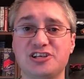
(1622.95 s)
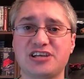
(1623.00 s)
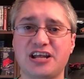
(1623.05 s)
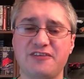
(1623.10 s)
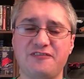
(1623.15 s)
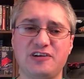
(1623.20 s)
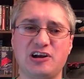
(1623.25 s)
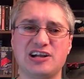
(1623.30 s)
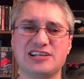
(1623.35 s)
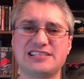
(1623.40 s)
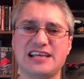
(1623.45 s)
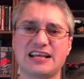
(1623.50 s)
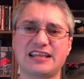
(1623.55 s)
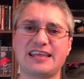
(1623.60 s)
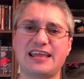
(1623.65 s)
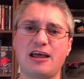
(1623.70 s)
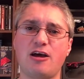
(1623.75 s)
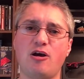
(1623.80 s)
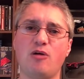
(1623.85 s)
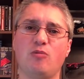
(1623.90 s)
just got to figure out
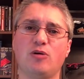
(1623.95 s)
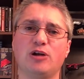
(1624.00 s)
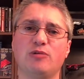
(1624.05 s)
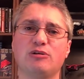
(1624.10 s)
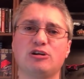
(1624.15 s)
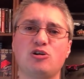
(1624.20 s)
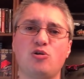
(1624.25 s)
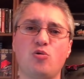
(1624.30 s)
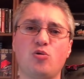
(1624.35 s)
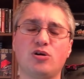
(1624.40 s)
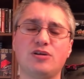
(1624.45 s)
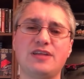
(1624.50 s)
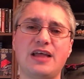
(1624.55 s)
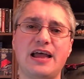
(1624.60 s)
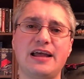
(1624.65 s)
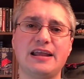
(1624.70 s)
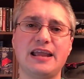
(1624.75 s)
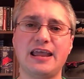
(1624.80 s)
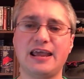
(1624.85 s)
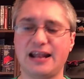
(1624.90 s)
exactly how I want to record
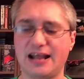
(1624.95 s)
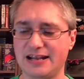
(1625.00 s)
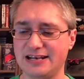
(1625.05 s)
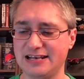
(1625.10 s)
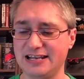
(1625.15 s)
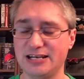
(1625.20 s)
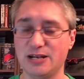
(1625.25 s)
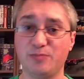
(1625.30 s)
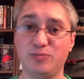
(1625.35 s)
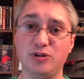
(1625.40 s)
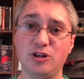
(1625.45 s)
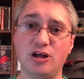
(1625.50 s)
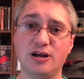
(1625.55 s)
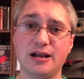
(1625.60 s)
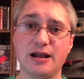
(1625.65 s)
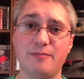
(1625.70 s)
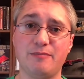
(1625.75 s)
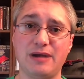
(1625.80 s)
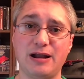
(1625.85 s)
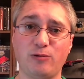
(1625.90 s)
that. And I need to
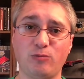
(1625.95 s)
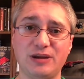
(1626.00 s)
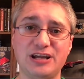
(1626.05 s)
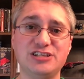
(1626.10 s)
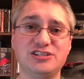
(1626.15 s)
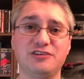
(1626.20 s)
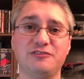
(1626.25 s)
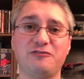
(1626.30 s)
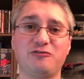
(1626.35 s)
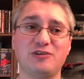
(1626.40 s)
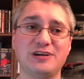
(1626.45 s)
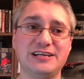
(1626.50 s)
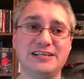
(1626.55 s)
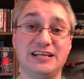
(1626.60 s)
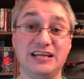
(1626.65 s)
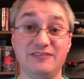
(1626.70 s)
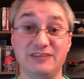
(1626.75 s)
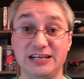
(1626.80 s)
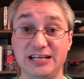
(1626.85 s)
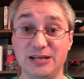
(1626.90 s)
plug up my region-free
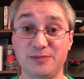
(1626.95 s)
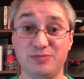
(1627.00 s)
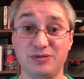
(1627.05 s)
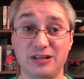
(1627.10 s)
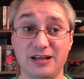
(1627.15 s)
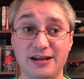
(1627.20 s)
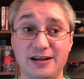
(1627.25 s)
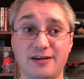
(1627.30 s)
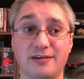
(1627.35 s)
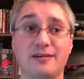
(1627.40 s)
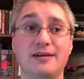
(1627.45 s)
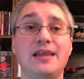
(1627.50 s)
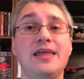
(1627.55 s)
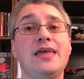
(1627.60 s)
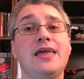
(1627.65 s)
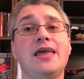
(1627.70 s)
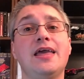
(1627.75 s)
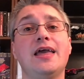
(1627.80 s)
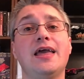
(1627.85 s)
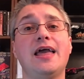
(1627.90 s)
DVD player
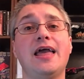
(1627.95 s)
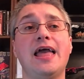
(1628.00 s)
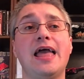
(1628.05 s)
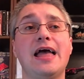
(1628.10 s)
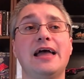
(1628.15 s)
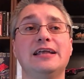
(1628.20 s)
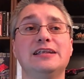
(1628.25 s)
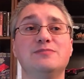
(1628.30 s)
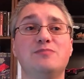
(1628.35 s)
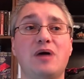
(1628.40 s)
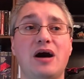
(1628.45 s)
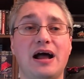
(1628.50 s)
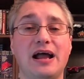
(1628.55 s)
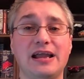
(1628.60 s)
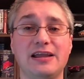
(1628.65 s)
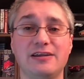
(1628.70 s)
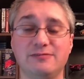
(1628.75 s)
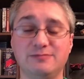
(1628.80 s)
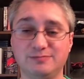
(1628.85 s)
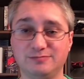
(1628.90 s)
and
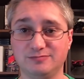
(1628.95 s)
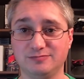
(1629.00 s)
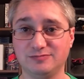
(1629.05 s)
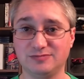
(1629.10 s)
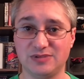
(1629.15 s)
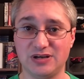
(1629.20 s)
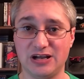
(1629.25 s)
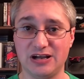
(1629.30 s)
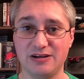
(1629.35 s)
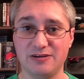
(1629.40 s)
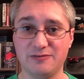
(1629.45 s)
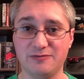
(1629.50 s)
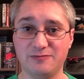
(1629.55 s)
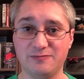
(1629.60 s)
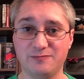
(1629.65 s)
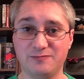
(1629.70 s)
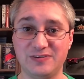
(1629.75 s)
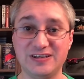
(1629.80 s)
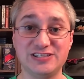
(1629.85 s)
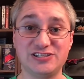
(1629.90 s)
my
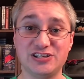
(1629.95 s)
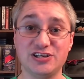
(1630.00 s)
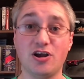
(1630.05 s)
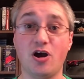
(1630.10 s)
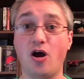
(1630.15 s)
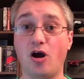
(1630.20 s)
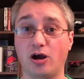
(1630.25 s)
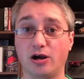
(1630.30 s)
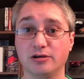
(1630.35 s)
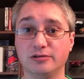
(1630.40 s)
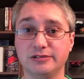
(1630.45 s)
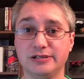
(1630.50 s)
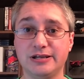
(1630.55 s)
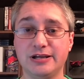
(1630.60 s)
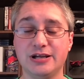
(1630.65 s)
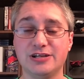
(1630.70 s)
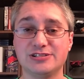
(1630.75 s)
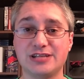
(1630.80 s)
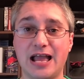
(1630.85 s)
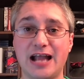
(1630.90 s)
VCR
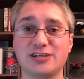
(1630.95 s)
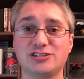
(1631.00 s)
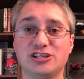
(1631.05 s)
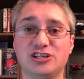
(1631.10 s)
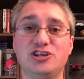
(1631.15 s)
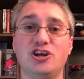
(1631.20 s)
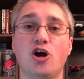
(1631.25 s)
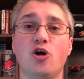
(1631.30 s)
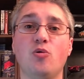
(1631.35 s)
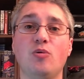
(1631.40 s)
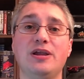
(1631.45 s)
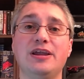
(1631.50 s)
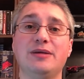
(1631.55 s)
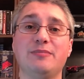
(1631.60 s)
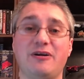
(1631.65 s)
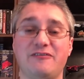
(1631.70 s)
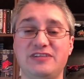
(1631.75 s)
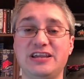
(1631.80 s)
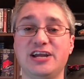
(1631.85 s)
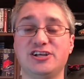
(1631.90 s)
to actually go in,
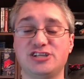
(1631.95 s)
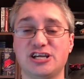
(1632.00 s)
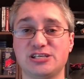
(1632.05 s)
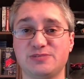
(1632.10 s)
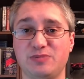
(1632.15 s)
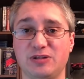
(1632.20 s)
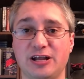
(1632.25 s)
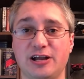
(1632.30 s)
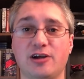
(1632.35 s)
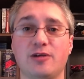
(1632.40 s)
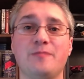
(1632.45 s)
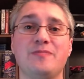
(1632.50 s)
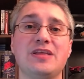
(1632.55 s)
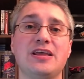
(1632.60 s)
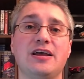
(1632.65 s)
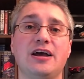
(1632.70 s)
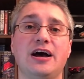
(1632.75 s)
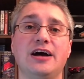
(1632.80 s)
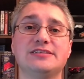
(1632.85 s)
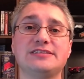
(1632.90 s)
my VHS player,
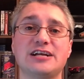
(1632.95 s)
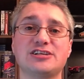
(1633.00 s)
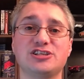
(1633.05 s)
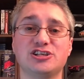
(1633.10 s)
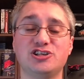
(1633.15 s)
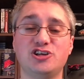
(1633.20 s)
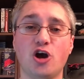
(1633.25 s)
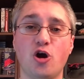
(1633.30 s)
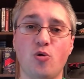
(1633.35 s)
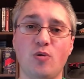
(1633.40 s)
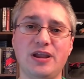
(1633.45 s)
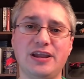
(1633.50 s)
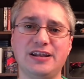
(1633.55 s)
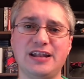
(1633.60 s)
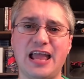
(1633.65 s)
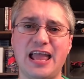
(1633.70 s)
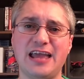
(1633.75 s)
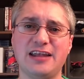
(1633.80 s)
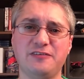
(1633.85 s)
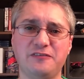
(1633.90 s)
to actually go
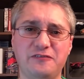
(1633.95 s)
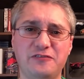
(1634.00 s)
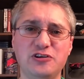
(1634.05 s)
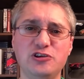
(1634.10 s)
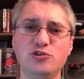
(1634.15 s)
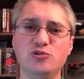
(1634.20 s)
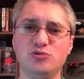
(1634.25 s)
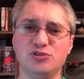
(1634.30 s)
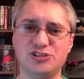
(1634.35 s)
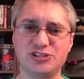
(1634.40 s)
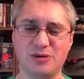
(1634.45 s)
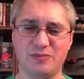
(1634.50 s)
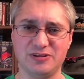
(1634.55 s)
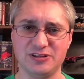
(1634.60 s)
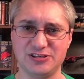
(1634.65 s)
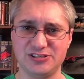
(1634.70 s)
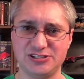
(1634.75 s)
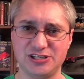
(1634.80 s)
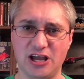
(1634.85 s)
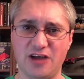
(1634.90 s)
in and view some of
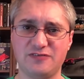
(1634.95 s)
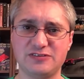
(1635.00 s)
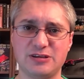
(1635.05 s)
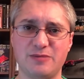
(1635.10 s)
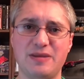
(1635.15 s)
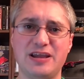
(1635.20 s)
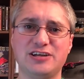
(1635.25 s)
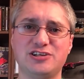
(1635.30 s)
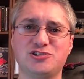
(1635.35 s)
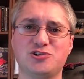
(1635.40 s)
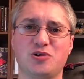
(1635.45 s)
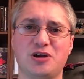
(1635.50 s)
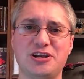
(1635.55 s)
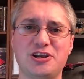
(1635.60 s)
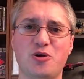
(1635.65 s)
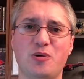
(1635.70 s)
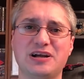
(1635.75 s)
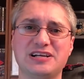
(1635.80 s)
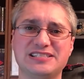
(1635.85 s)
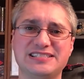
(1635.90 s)
the stuff to make sure I
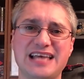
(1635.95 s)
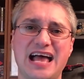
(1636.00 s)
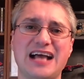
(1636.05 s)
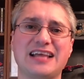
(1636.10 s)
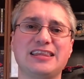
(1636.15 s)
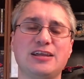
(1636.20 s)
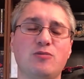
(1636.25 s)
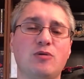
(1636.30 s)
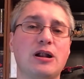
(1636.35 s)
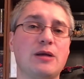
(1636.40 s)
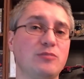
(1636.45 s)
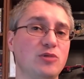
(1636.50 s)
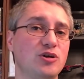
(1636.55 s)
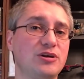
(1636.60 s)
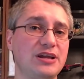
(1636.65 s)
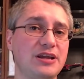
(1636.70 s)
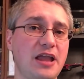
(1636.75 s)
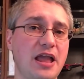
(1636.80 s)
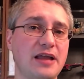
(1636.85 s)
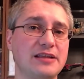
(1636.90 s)
know exactly what I'm
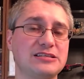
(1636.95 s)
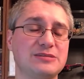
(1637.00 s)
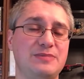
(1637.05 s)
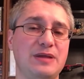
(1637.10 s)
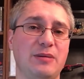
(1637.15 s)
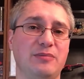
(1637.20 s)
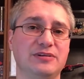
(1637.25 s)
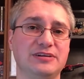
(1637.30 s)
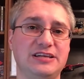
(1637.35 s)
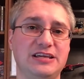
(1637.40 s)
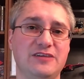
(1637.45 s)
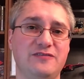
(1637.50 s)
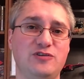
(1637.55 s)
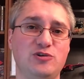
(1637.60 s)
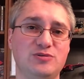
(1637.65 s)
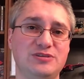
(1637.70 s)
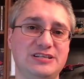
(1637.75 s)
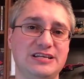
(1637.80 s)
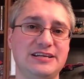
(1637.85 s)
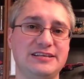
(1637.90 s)
looking at to be able to give
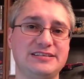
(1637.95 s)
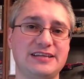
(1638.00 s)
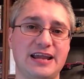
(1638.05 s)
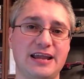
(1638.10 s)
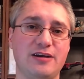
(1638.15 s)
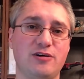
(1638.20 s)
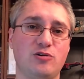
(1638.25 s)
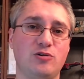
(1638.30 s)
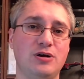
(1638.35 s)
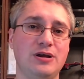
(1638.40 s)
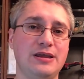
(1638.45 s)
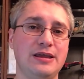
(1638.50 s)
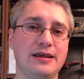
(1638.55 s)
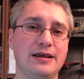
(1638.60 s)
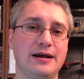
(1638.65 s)
you detail